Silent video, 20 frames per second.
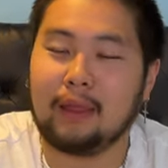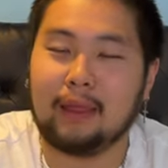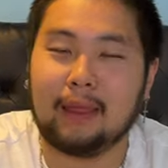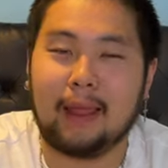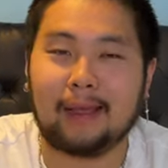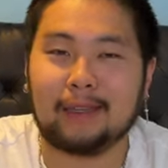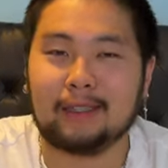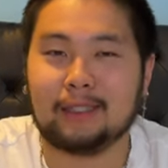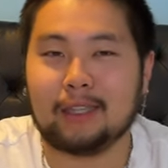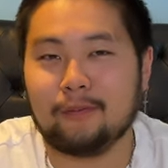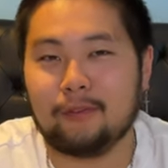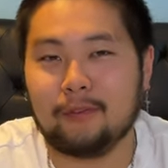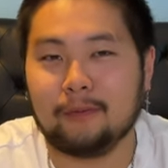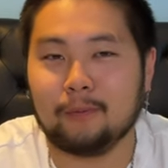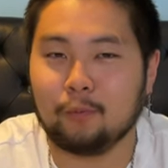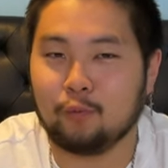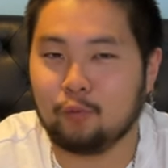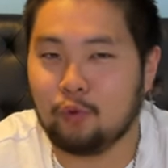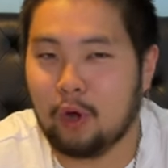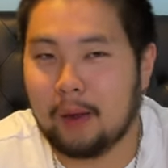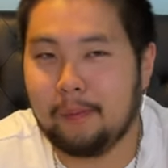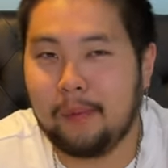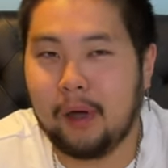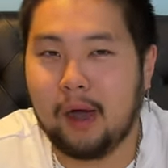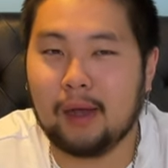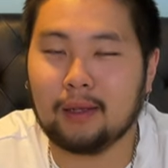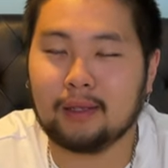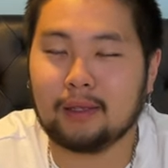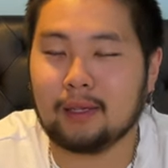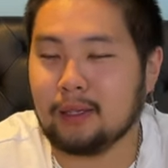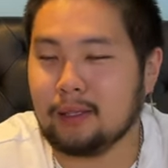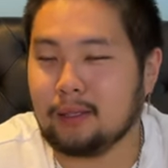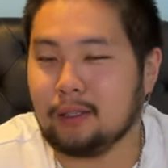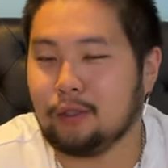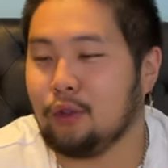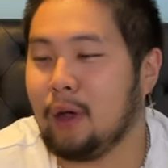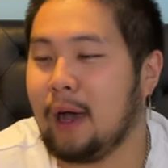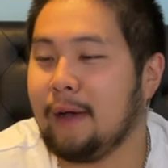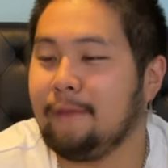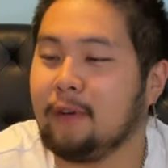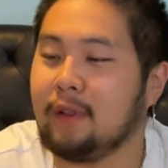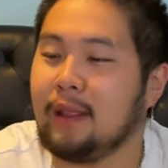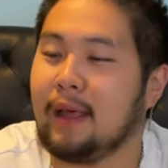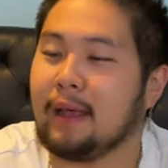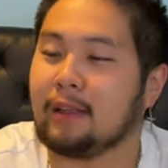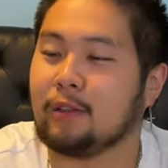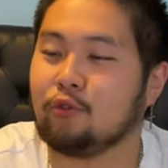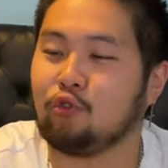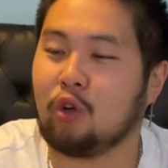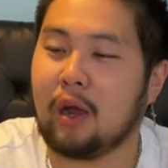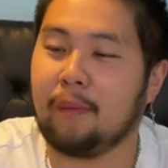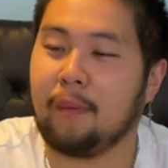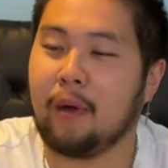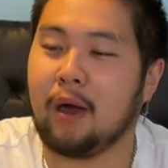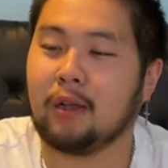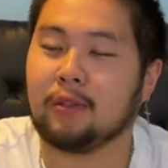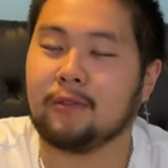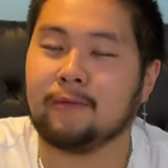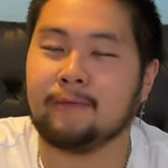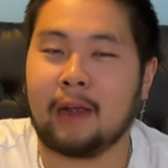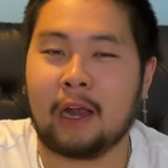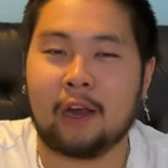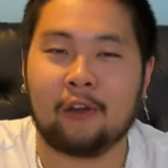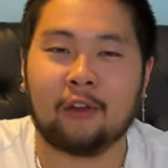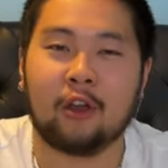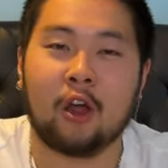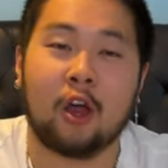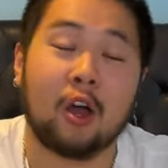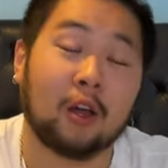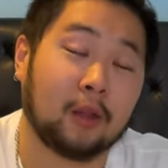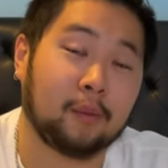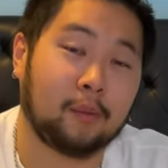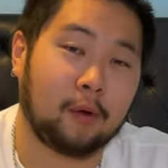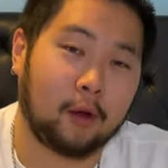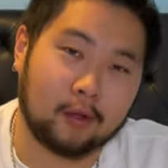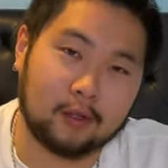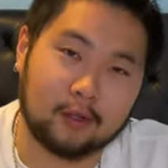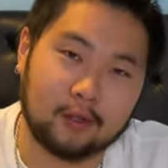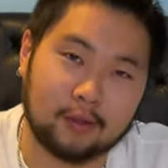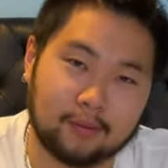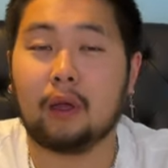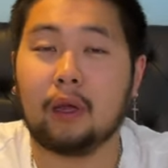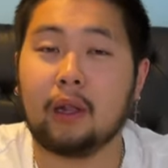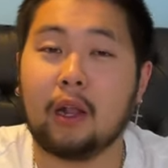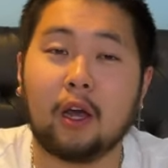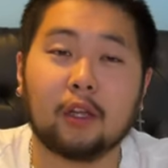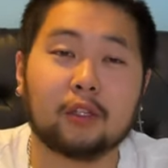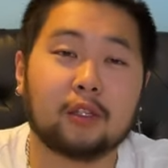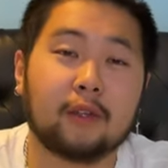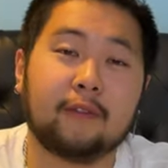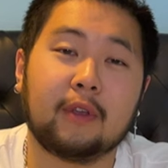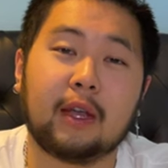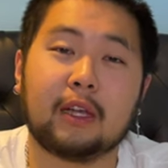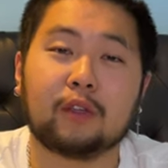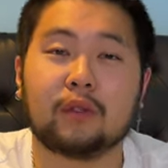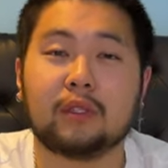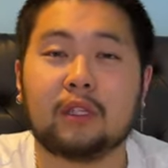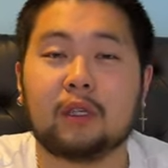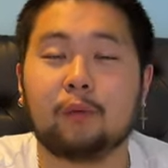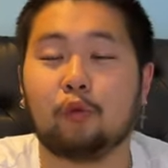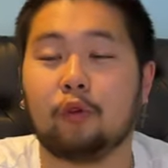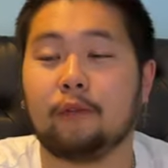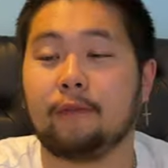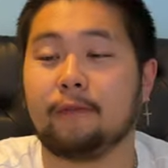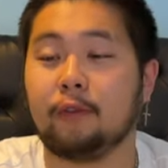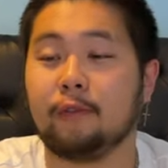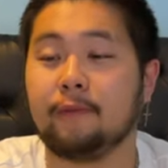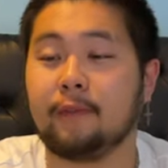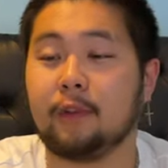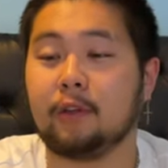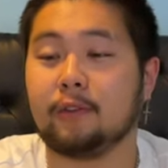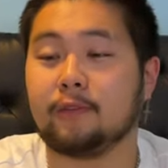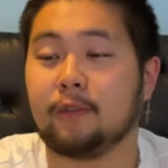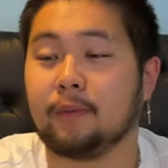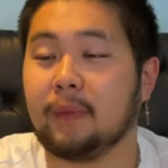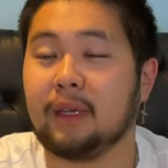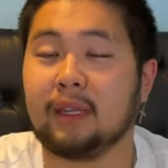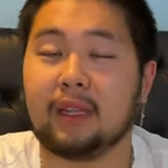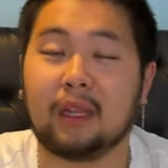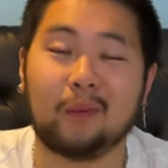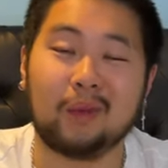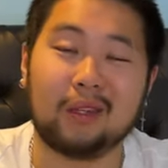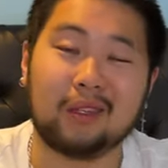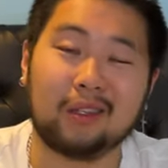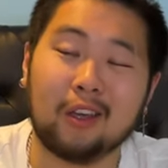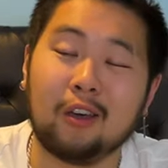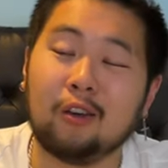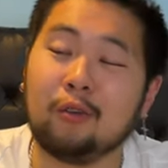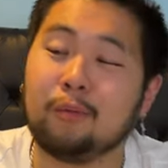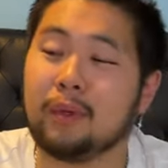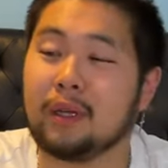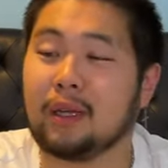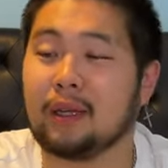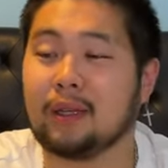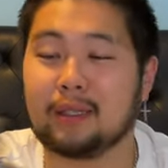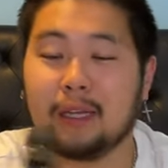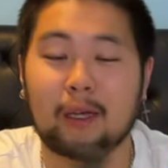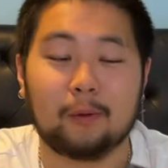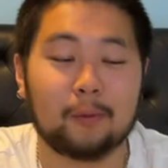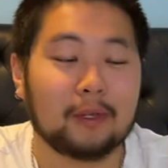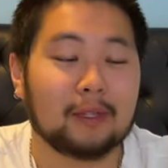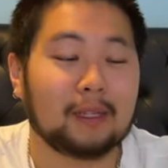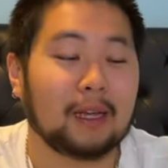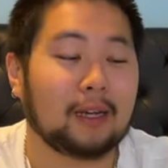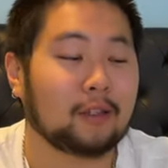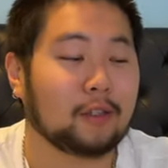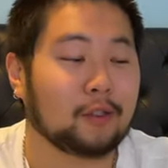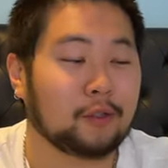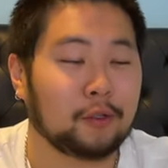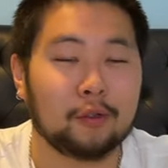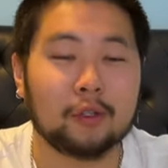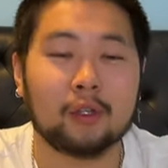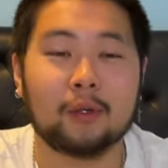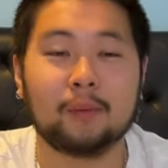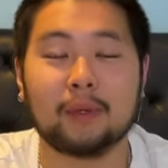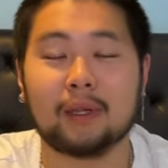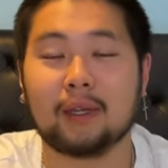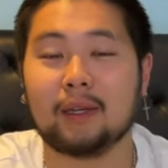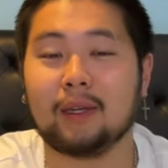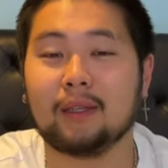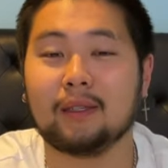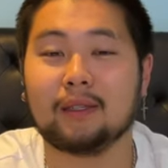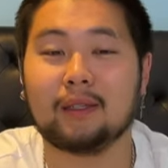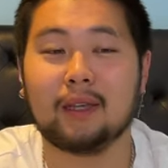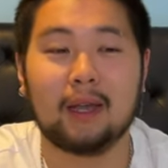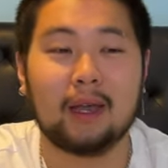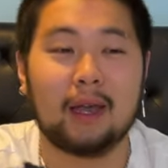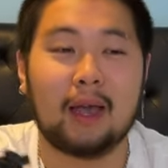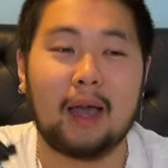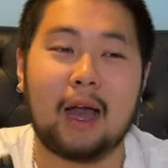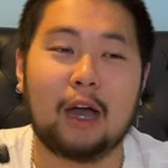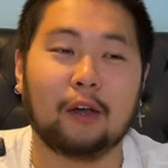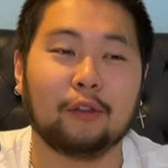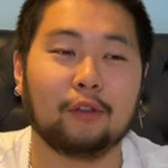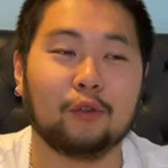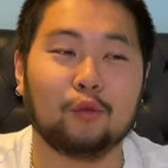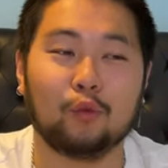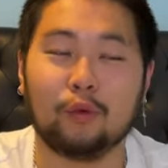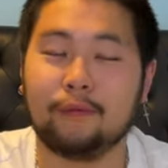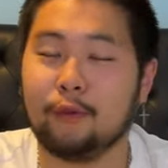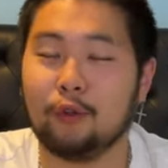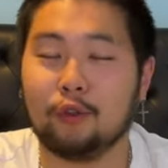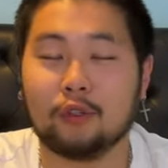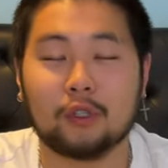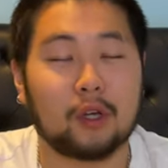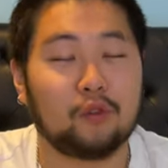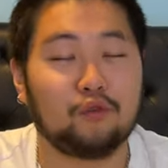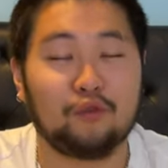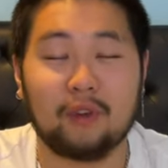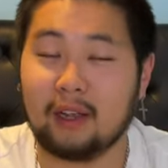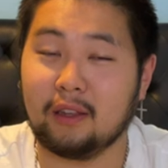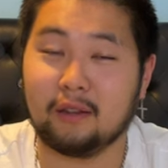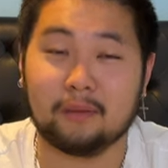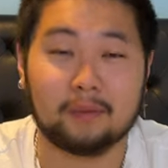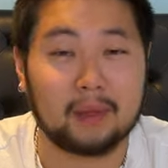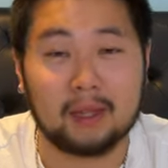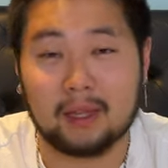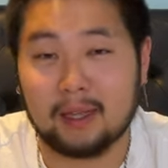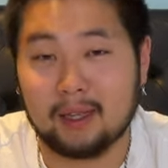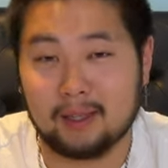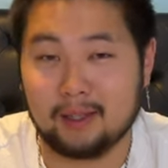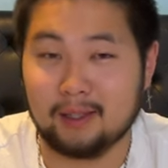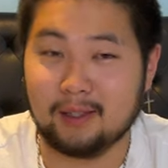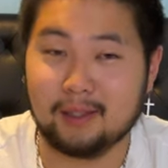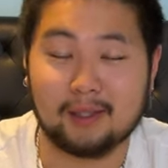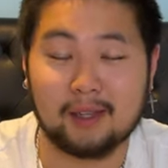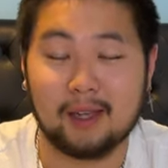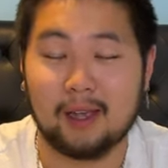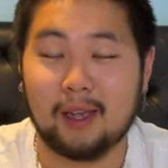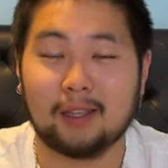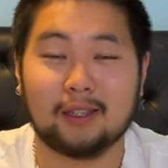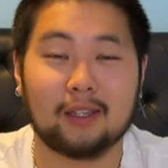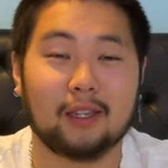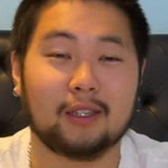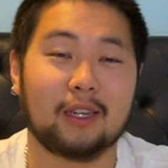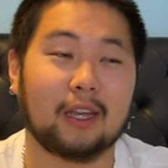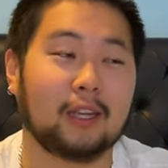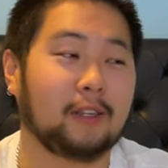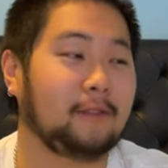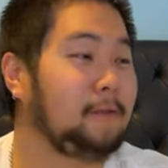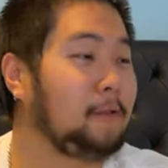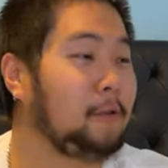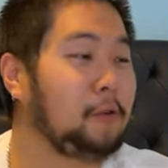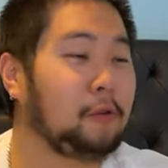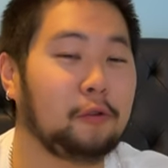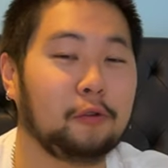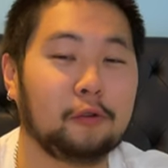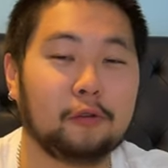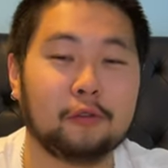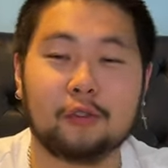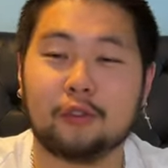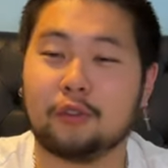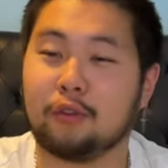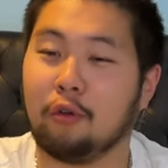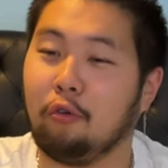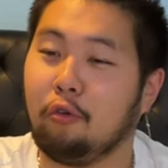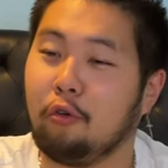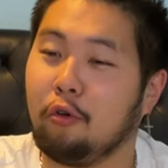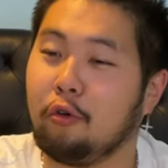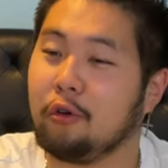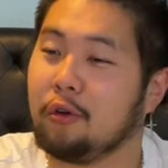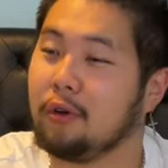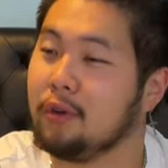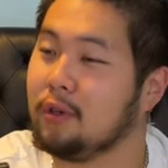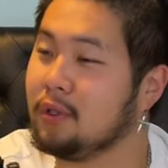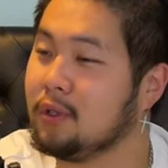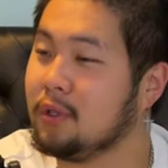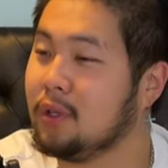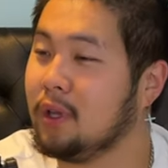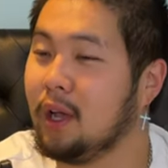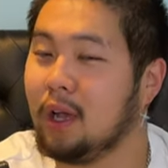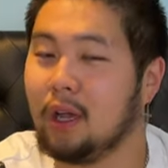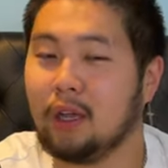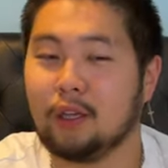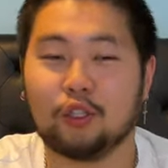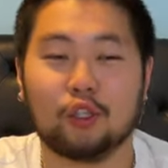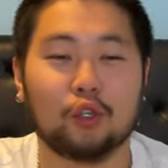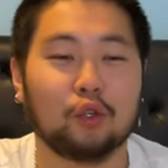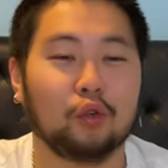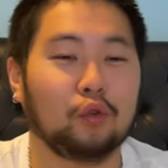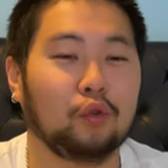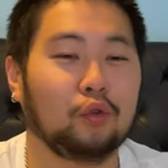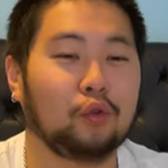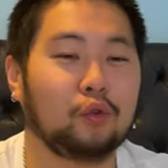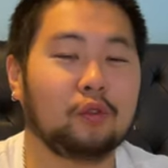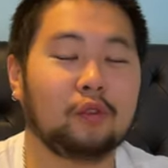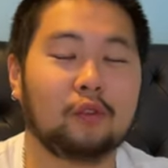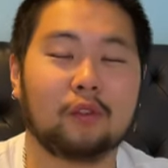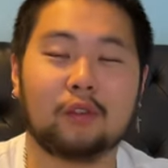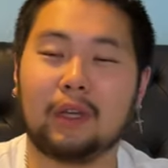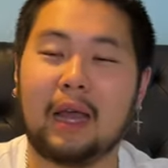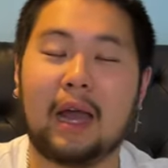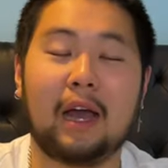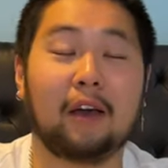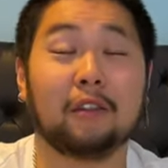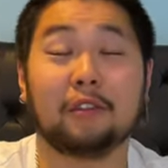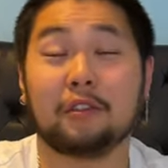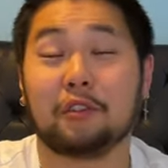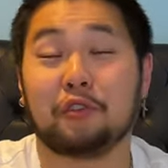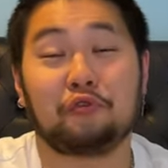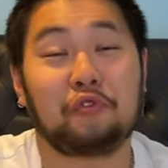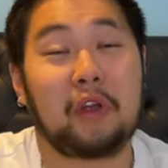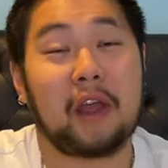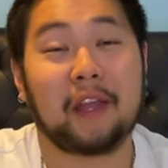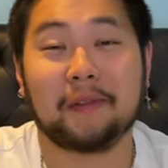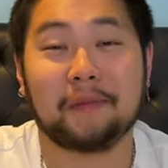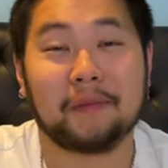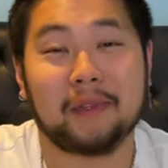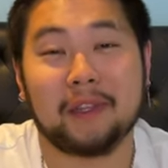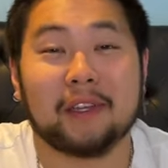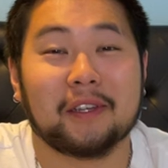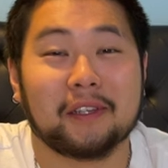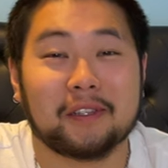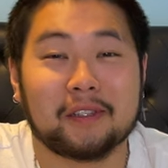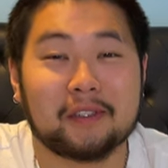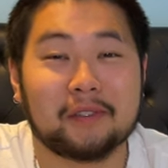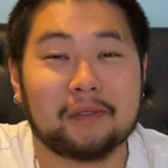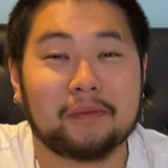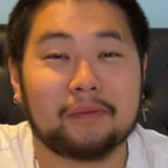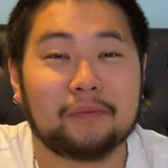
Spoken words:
likes different tripods, because you know, I feel like tripods vary on the person. And also, if you guys want to see more review videos from me, let me know, because I'll be down to do them, because I'll do reviews on random things such as food, stores, shoes, I don't know, just random things.